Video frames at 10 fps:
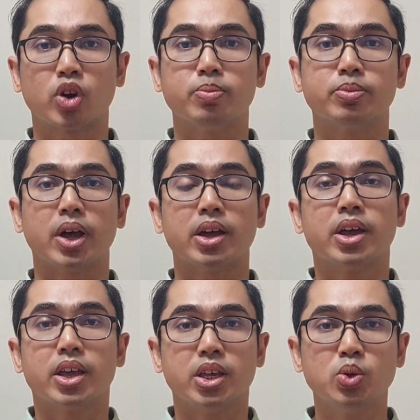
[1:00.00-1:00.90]
from the
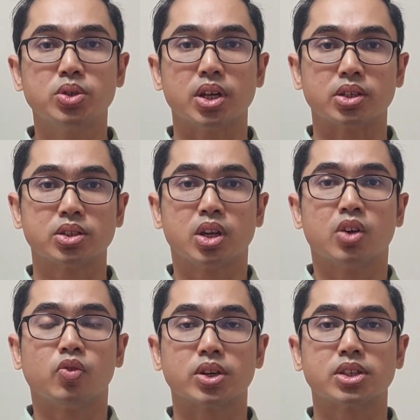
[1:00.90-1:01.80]
users
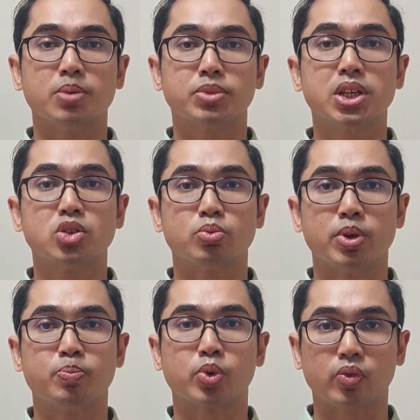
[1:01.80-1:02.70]
for something to
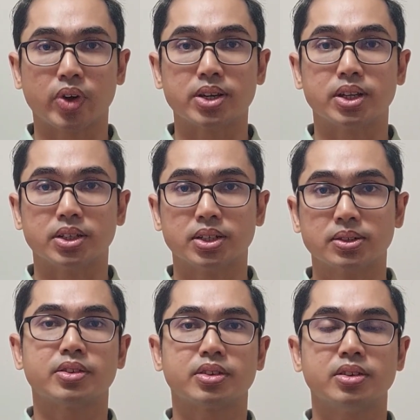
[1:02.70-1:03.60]
be provided.
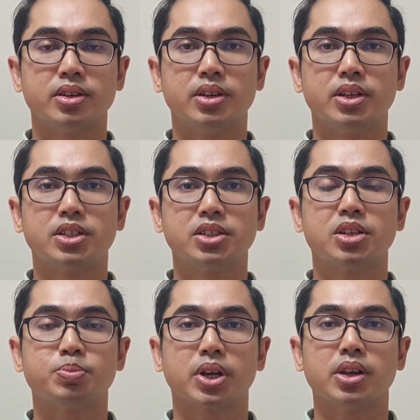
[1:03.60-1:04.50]
It is
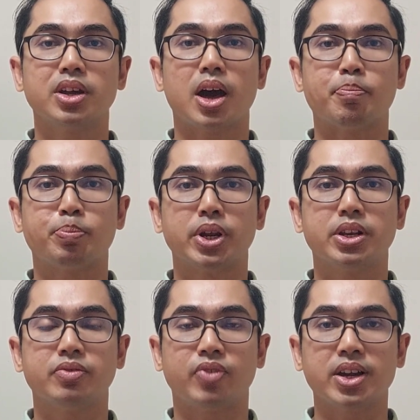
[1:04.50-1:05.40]
typically a
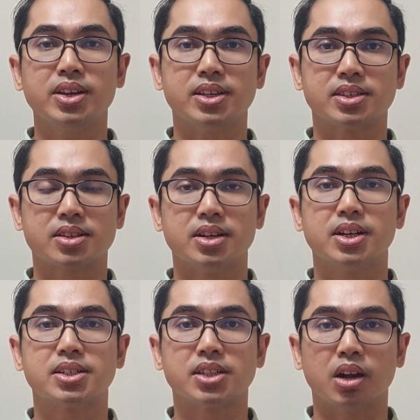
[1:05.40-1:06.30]
predefined
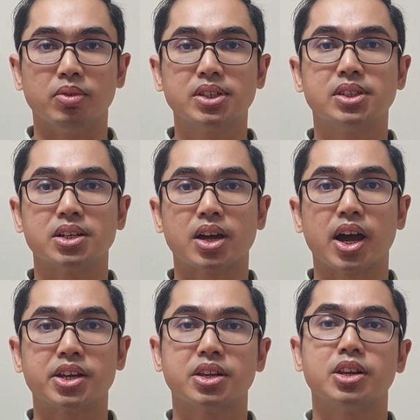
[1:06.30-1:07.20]
standard service that
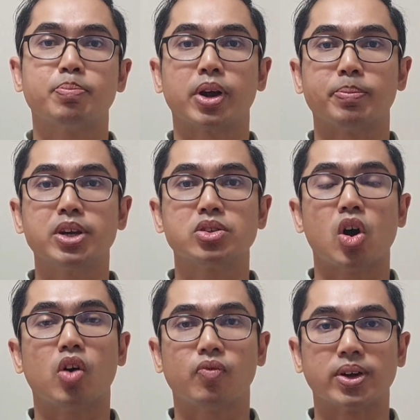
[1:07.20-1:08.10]
IT departments
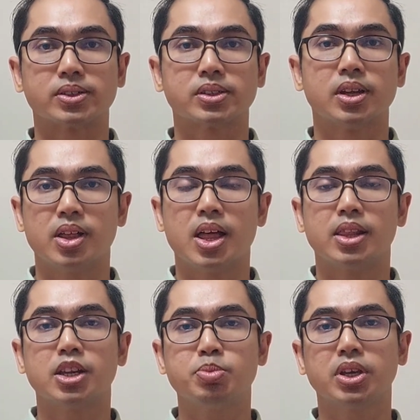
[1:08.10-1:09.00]
offers.
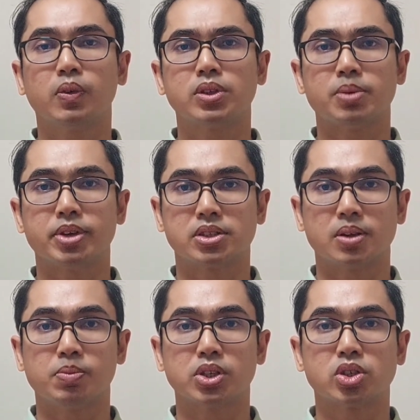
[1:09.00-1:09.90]
Let me give you some
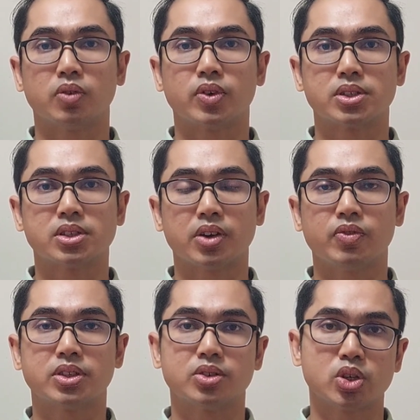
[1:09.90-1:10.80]
examples of a
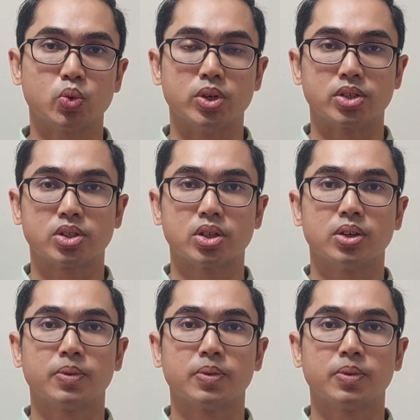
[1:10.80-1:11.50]
service request.